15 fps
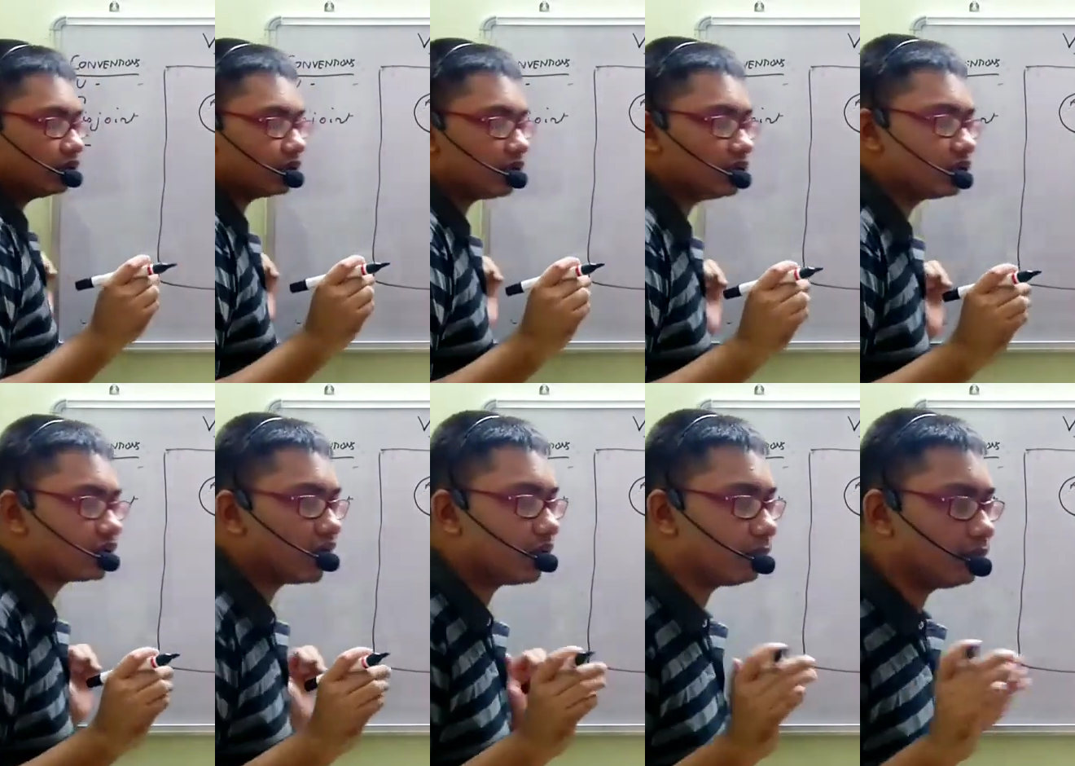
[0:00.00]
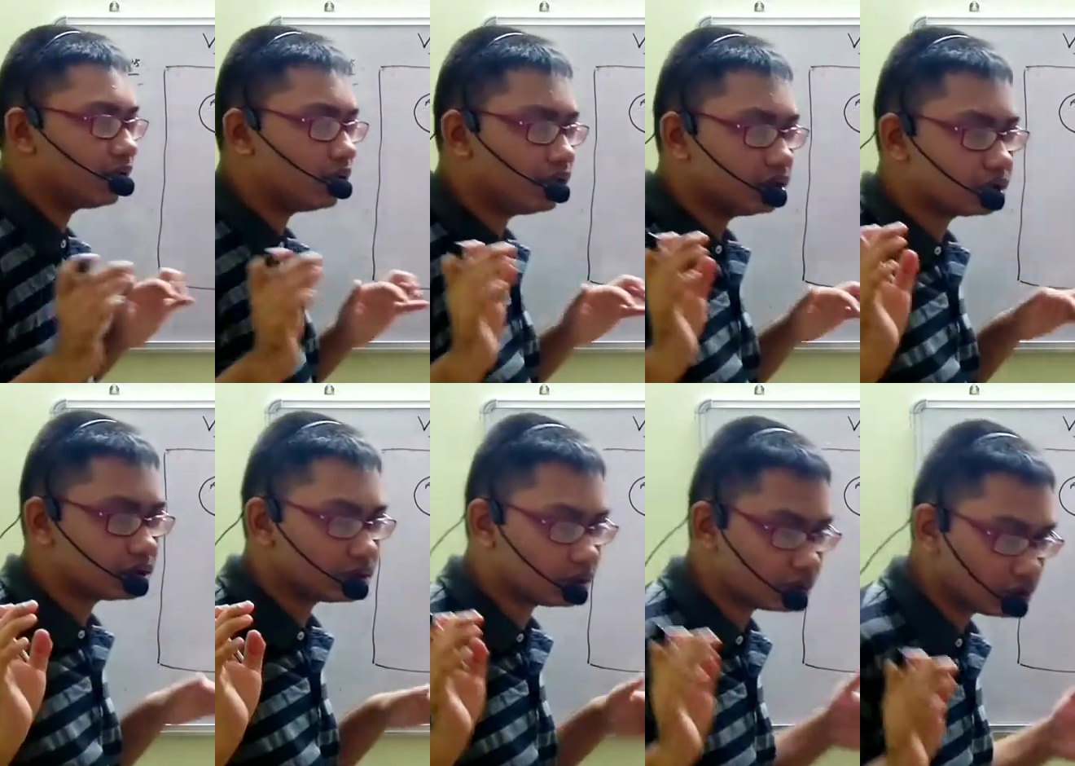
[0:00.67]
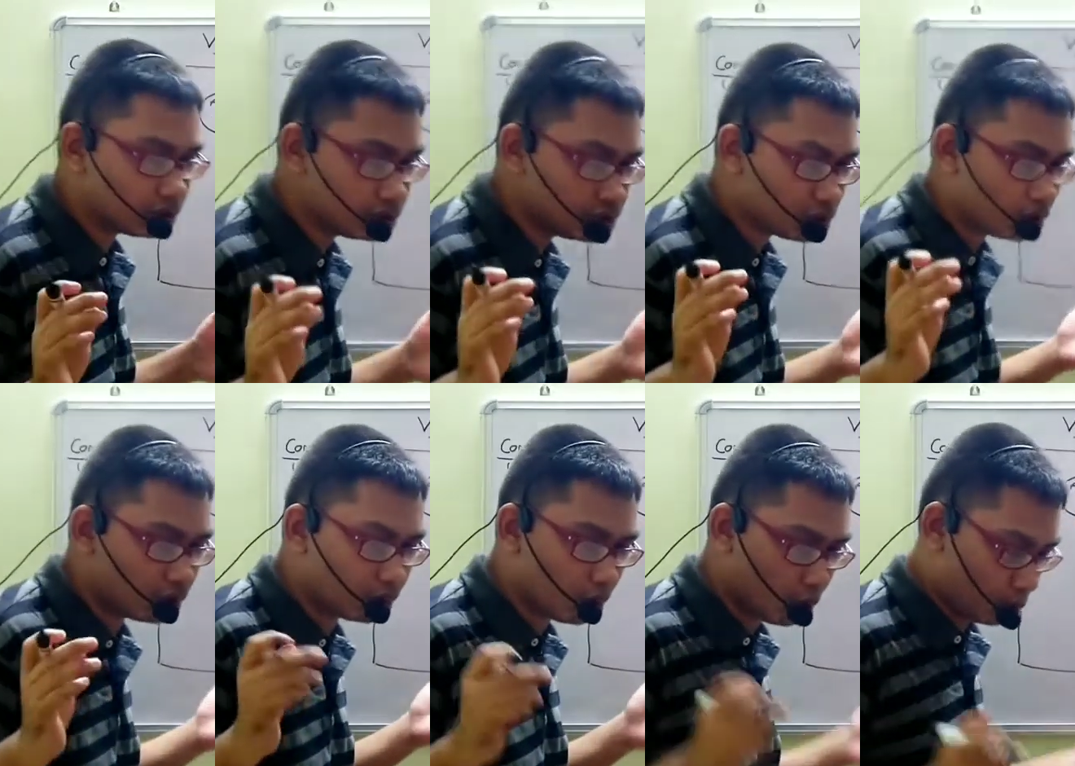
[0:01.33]
sets can be circles
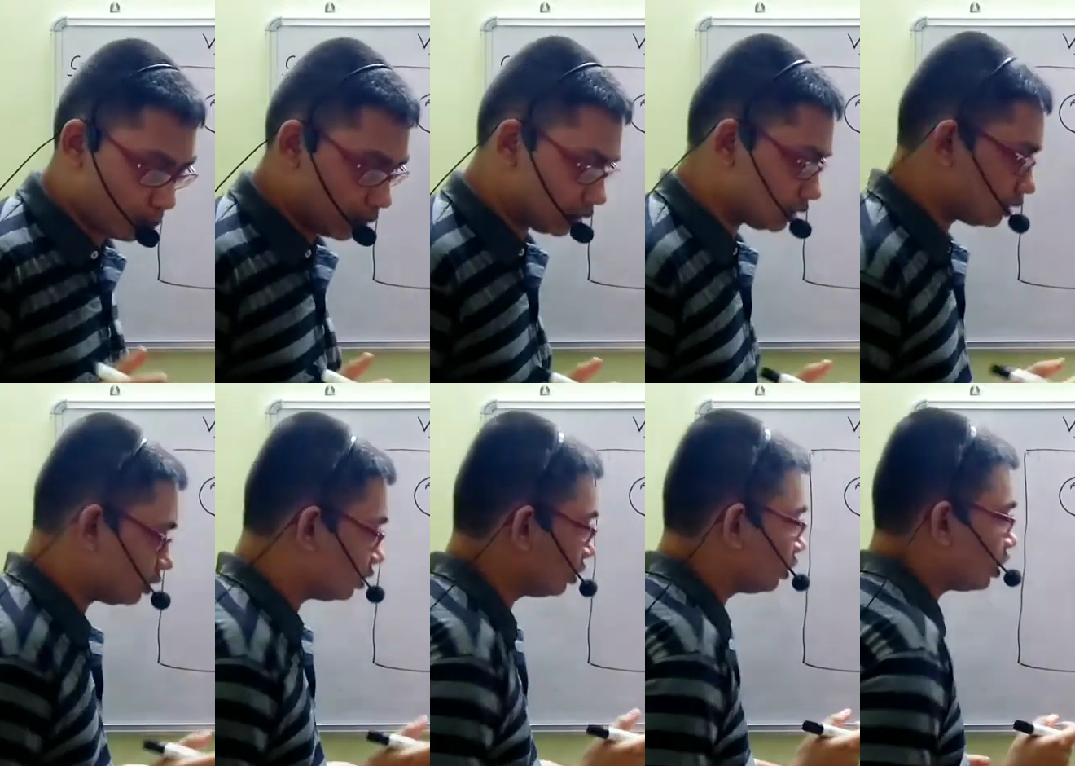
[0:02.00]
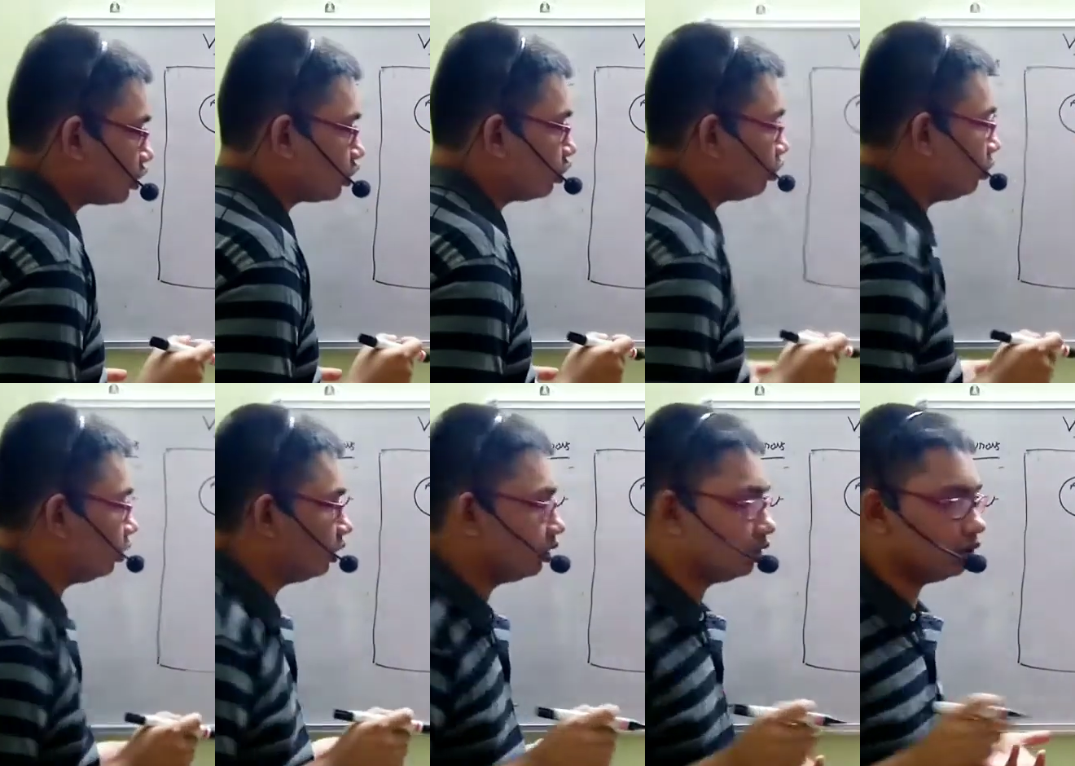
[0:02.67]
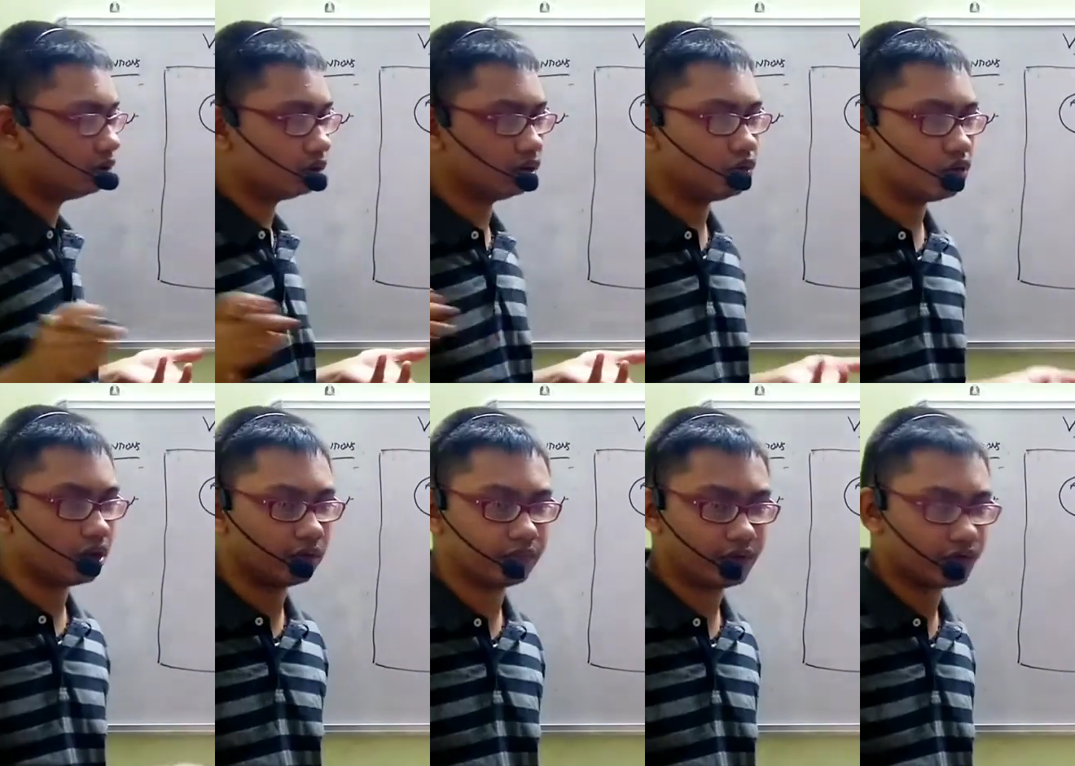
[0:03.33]
or ovals. There is no
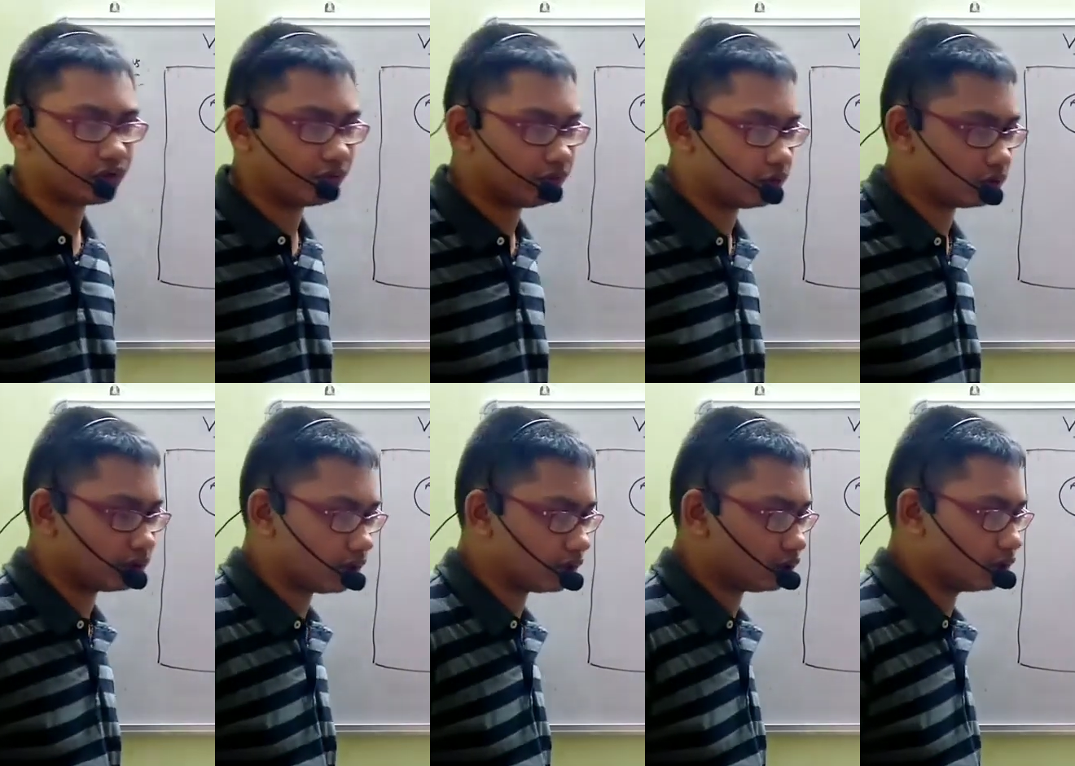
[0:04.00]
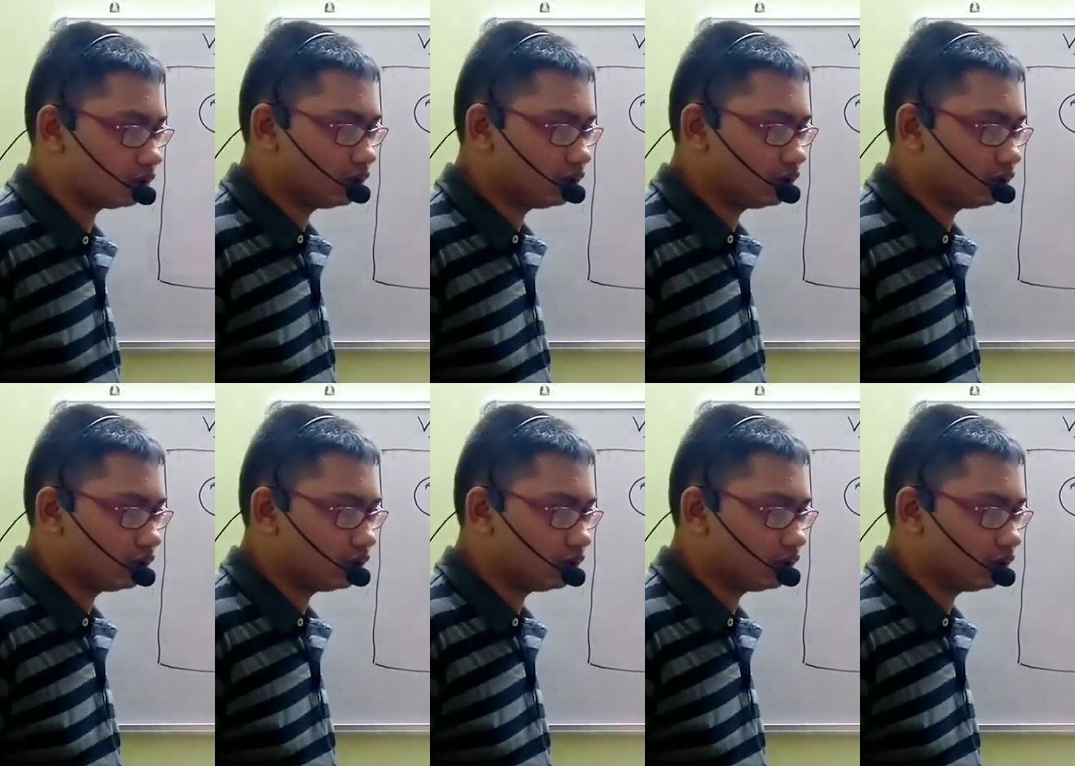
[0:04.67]
convention for that.